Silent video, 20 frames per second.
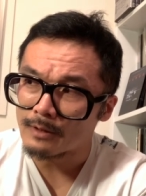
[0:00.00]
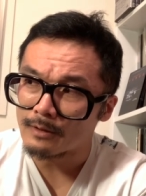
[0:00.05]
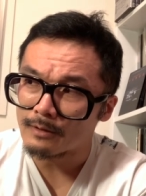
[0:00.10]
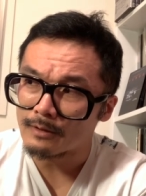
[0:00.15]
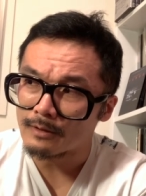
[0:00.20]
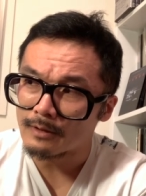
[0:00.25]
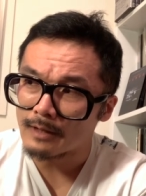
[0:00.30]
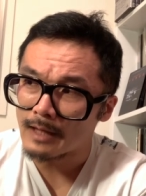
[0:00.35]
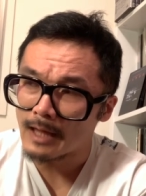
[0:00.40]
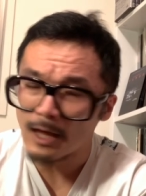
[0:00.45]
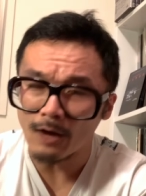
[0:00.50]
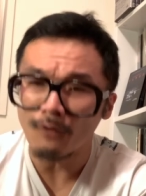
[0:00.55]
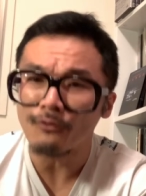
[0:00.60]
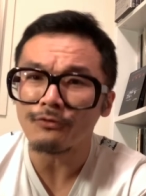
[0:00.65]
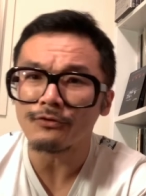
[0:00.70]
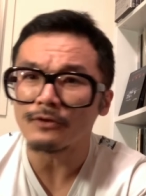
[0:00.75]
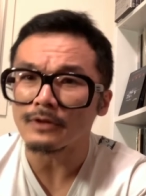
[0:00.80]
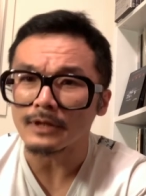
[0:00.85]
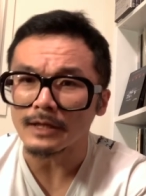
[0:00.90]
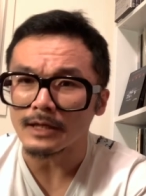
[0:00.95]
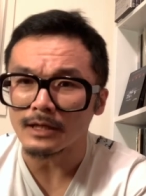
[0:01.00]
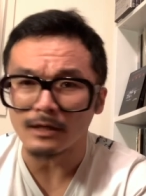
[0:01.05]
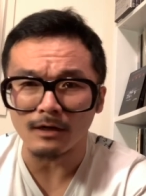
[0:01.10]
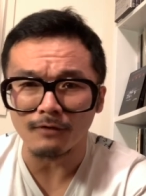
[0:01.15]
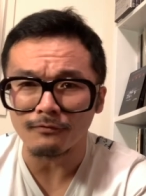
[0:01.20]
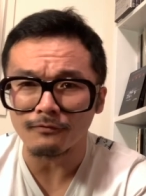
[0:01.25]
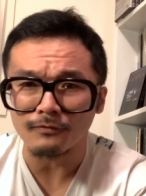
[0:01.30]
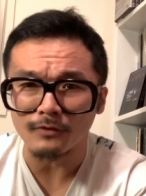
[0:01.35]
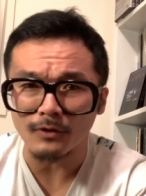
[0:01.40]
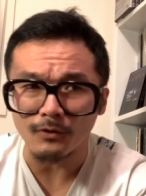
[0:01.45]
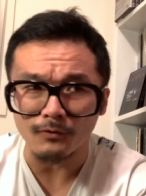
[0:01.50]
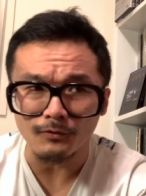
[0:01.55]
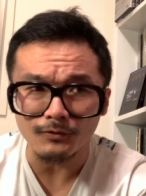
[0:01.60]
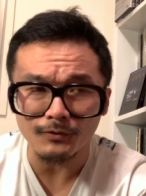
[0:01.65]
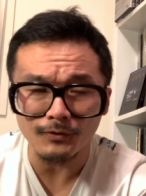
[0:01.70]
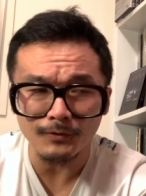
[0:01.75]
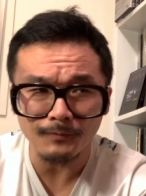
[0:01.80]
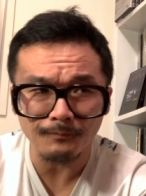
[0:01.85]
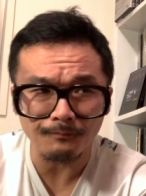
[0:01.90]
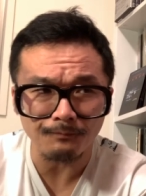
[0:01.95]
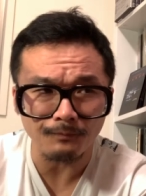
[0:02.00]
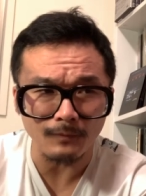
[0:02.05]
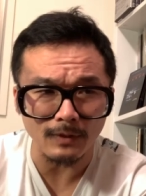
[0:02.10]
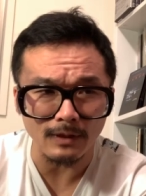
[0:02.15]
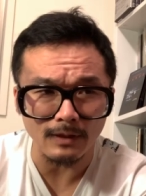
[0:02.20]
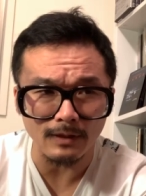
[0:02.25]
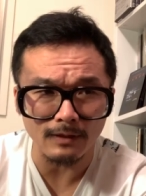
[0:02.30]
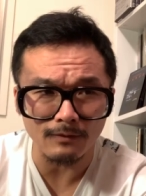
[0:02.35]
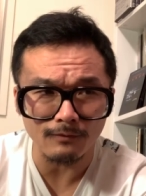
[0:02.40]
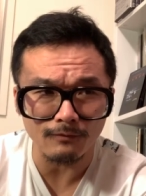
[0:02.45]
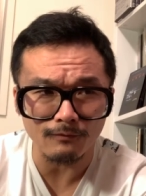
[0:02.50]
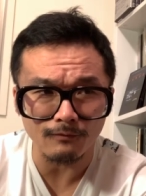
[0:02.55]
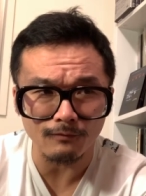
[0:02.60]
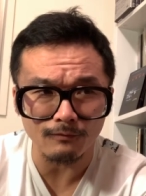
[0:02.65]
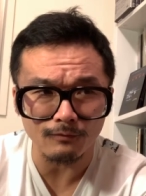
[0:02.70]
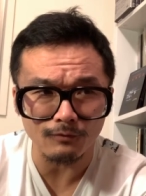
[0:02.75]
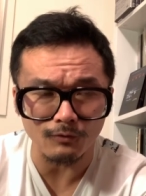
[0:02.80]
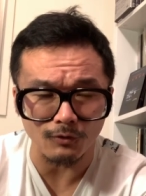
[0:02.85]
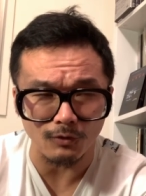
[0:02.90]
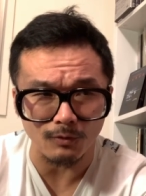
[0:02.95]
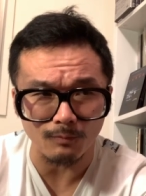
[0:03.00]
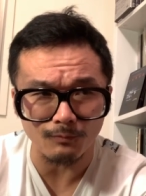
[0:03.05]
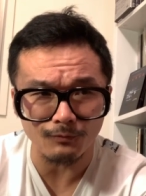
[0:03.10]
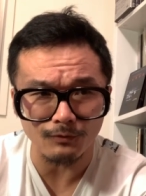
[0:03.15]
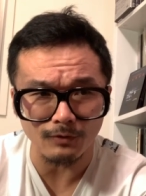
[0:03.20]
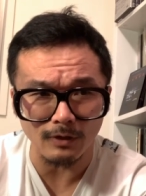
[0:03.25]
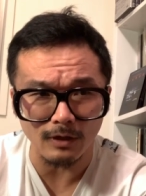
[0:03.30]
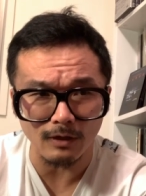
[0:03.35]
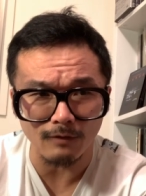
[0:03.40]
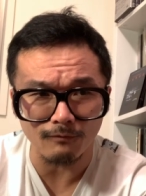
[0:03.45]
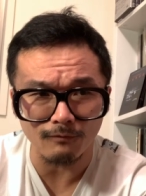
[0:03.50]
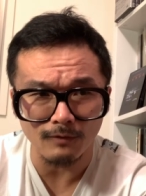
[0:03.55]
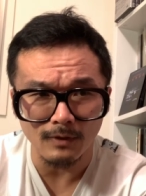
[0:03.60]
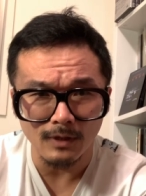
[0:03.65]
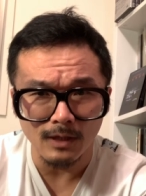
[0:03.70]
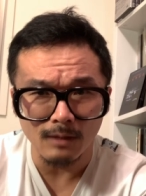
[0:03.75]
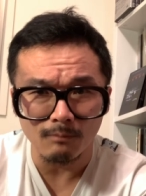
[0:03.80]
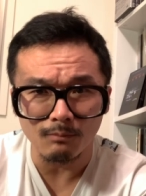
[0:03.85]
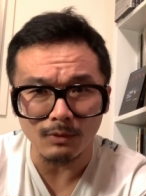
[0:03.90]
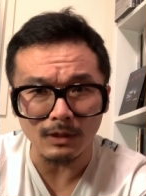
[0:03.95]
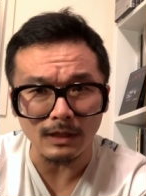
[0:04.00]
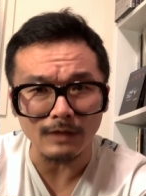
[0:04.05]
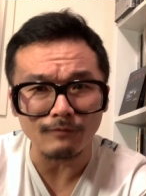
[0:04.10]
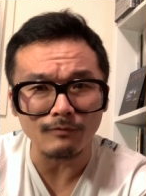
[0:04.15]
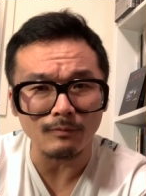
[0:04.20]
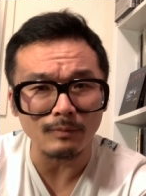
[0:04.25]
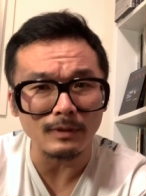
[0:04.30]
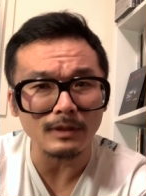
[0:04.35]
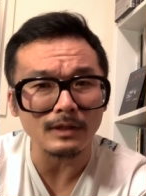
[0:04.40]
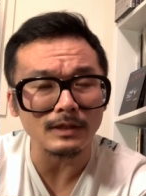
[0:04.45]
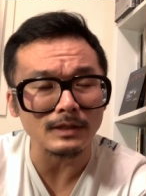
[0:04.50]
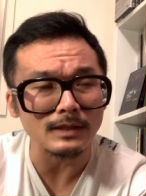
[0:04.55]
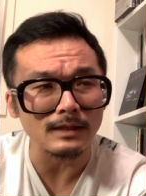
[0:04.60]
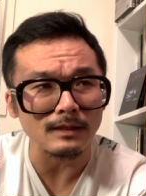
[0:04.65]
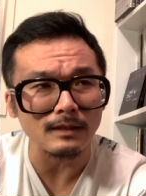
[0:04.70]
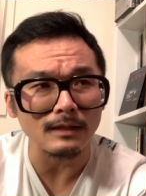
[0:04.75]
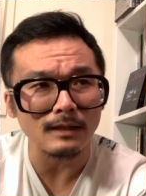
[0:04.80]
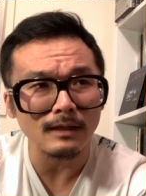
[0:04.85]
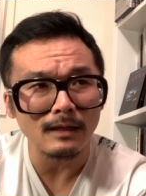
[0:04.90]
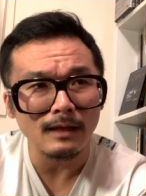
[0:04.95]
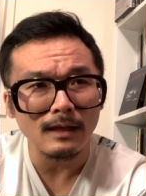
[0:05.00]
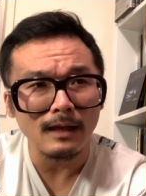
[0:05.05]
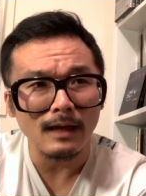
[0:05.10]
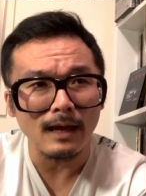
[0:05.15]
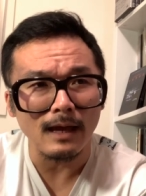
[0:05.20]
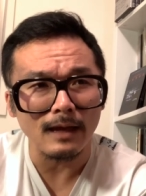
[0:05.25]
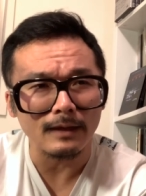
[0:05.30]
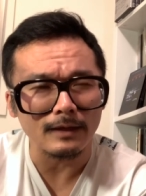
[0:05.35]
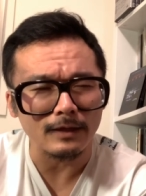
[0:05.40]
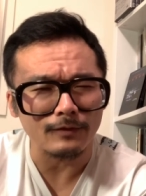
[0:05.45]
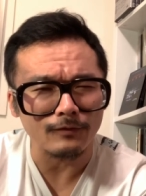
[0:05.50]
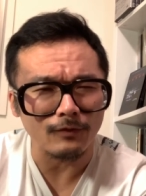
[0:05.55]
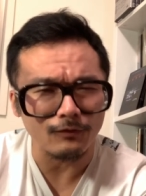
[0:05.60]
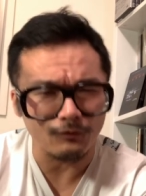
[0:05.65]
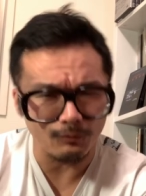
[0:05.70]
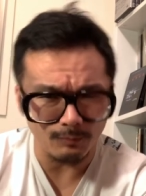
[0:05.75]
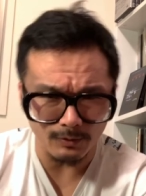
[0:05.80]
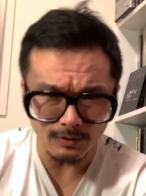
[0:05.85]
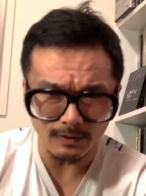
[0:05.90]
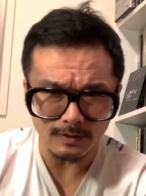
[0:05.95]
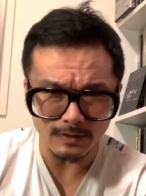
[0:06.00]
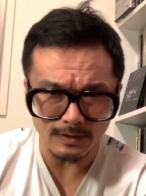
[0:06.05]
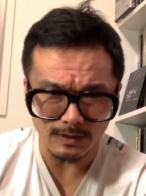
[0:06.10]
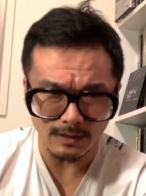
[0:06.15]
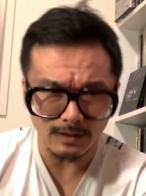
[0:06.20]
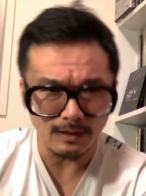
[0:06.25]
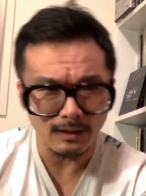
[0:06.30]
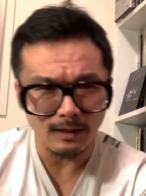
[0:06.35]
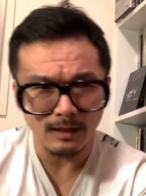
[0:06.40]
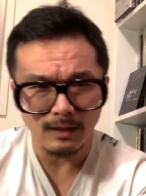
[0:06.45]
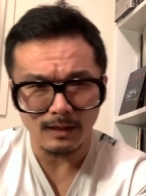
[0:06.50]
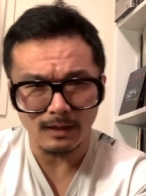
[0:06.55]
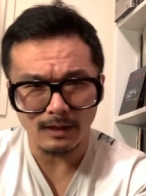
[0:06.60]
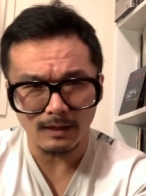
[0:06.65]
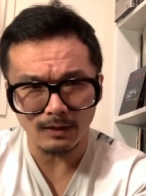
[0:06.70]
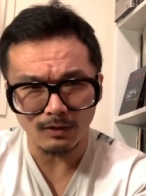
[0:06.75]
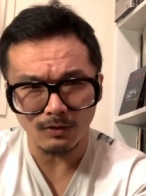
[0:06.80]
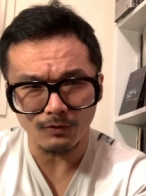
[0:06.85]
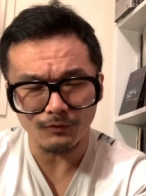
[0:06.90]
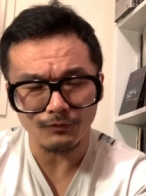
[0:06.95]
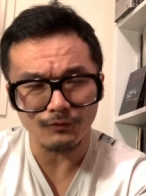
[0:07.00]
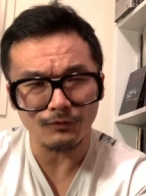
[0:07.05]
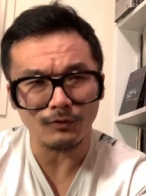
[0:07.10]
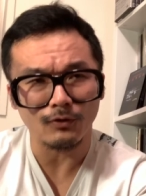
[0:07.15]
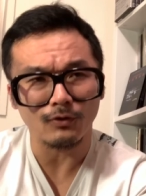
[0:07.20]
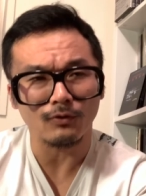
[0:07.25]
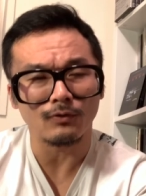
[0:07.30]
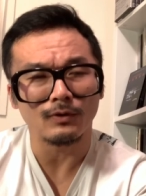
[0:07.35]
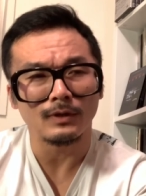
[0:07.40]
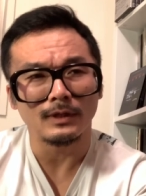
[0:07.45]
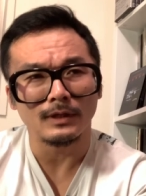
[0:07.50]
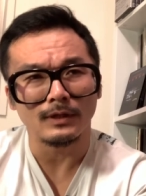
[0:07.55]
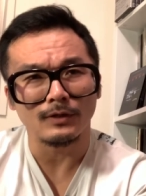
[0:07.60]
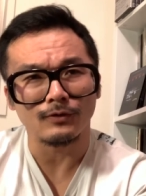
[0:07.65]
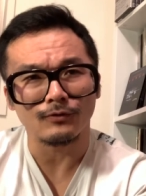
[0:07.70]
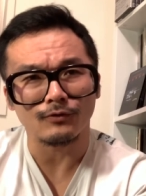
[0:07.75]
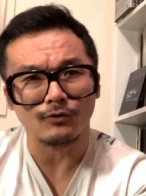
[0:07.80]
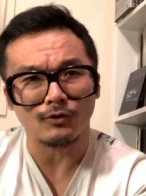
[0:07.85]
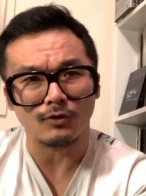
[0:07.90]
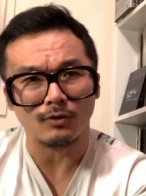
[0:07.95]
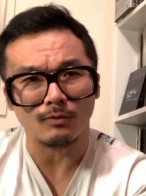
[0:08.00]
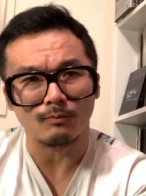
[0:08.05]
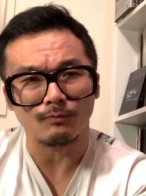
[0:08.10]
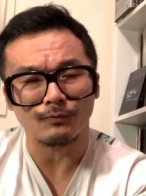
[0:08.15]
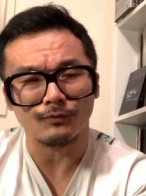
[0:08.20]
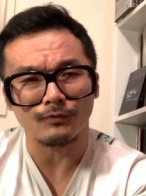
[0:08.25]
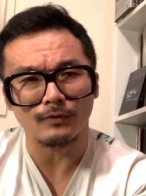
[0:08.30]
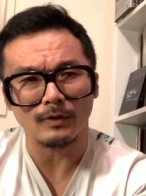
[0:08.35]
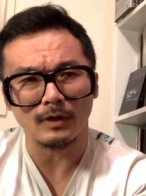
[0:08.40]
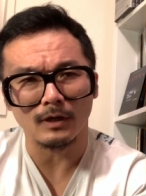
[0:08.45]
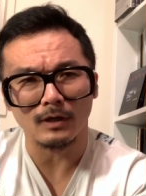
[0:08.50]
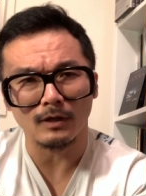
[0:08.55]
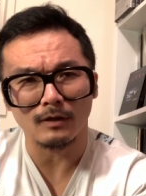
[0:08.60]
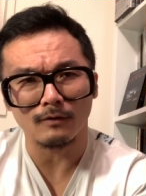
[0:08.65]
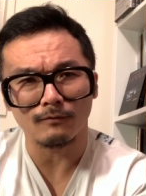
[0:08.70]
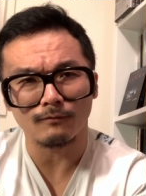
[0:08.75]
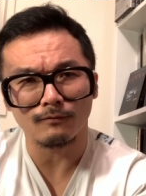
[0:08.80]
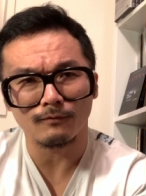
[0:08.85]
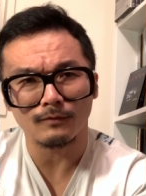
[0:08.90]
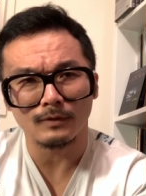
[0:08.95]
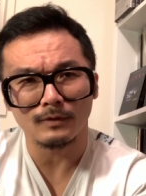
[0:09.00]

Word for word: healthily afloat in terms of believability and accessibility, and also in terms of